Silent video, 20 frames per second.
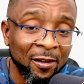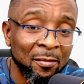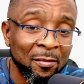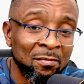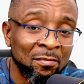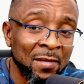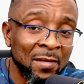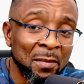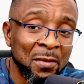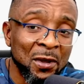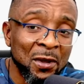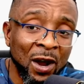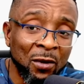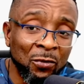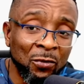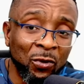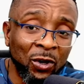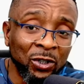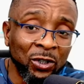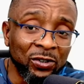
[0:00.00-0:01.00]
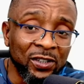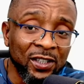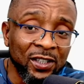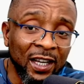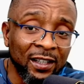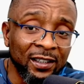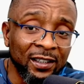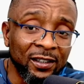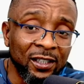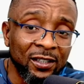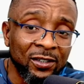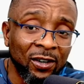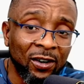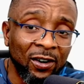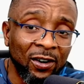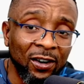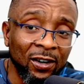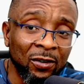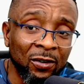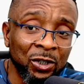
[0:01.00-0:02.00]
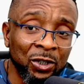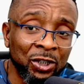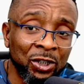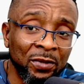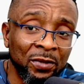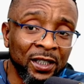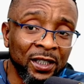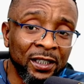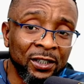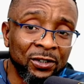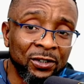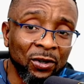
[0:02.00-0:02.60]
Maybe when we want to start this talk, we should begin to